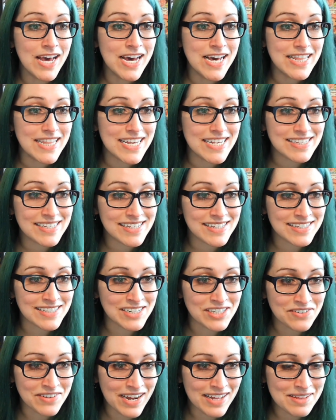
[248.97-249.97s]
This is
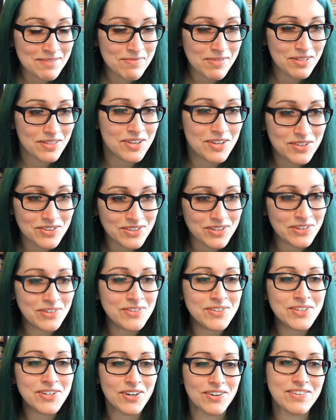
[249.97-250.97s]
incredible, you two.
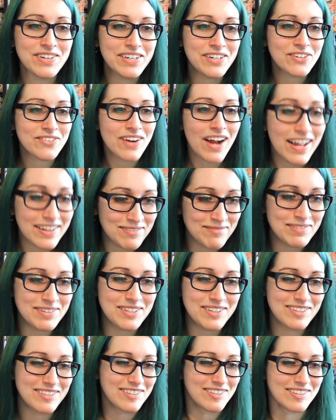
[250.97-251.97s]
You're
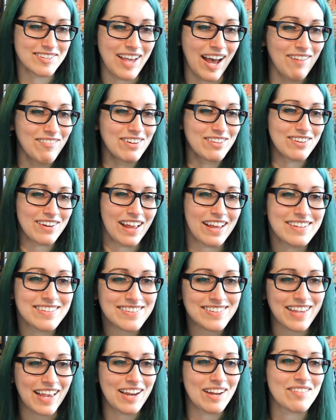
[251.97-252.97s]
incredible. This is Yamato, like,
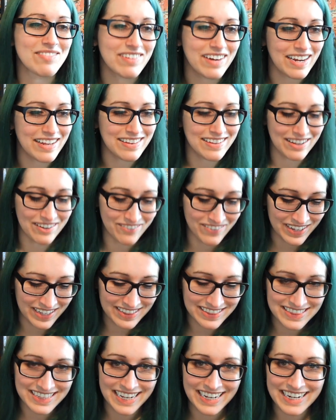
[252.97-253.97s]
celebrating. We
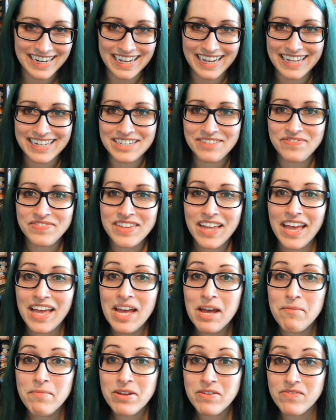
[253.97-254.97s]
did it.
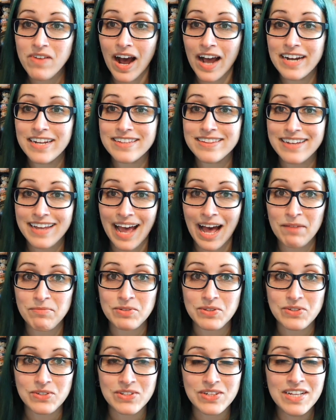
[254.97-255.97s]
Meanwhile, in the
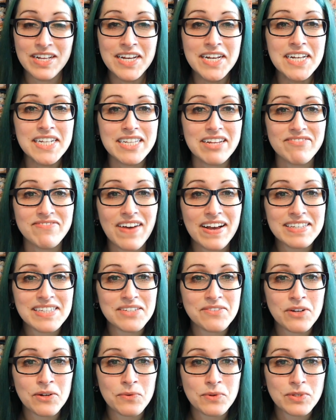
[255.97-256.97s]
capital... The
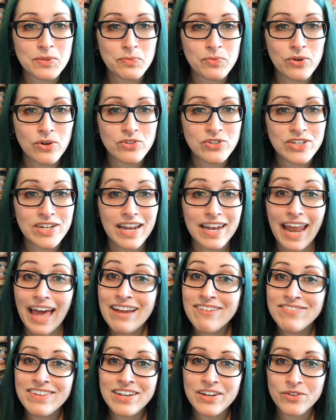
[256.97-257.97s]
festival was approaching a
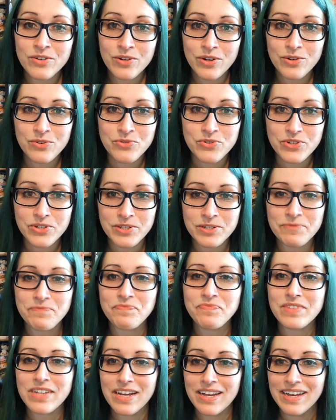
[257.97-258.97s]
lively conclusion.
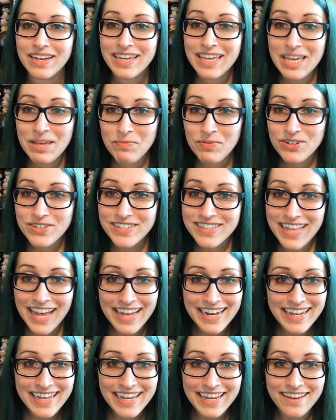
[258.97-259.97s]
Keep her
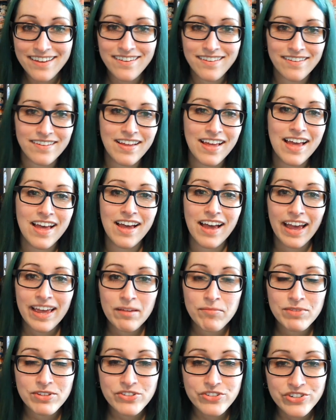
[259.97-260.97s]
steady. Hey,
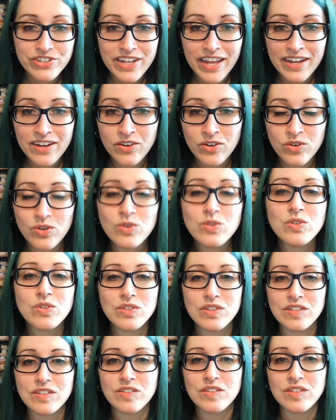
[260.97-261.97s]
Mr. Tengu. So
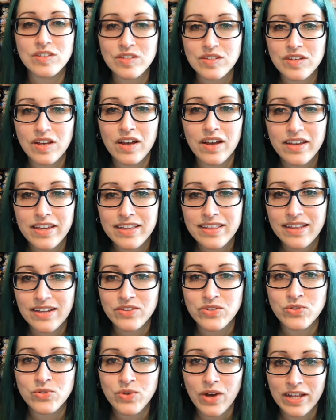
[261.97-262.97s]
this is
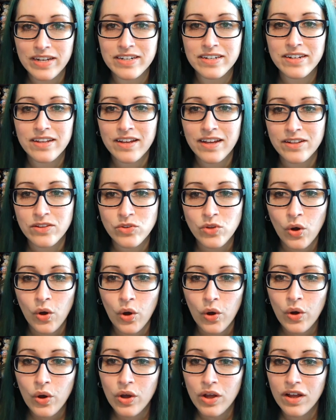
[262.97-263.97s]
Hitetsu and
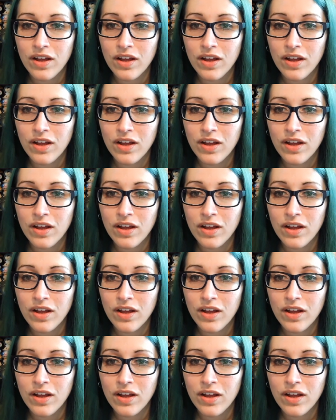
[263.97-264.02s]
Toko.